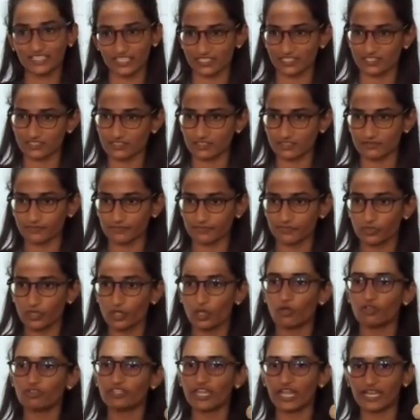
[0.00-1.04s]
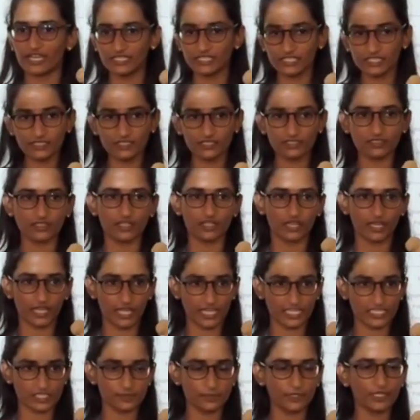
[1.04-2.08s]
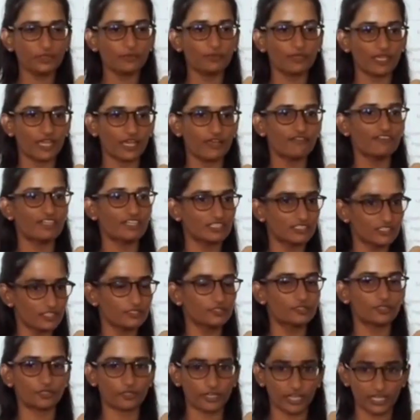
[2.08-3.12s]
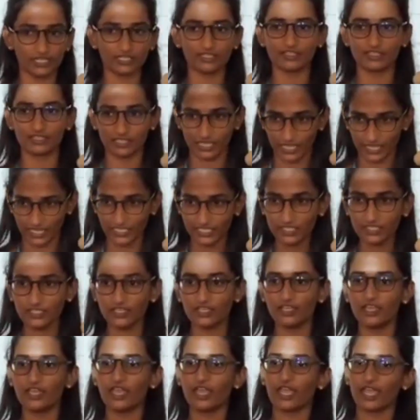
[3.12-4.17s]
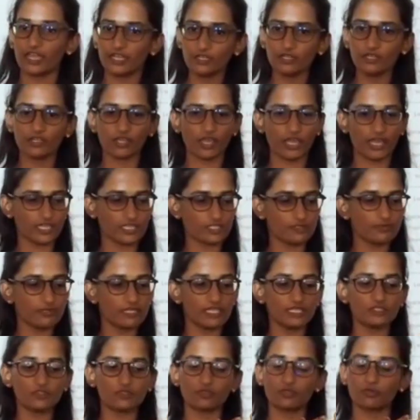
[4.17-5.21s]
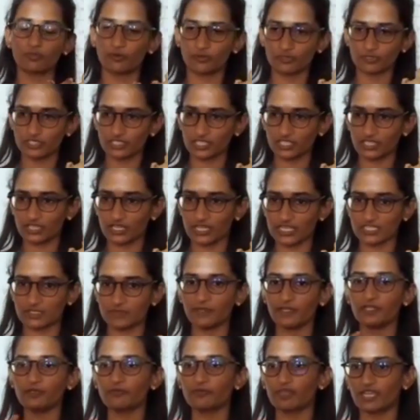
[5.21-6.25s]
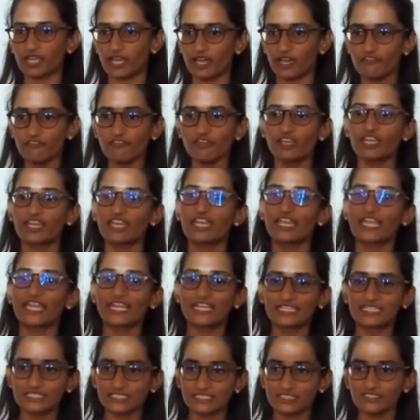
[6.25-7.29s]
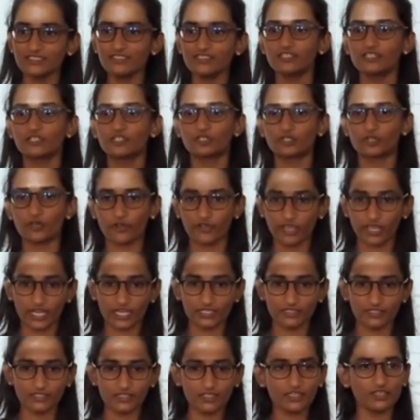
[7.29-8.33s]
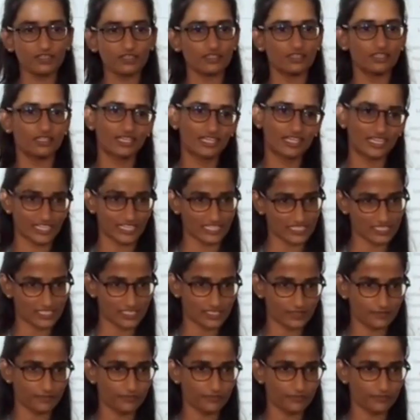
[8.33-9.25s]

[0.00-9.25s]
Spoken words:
crest. On the anterior aspect we have intertrochanteric line, and as well as on the posterior aspect we have intertrochanteric crest.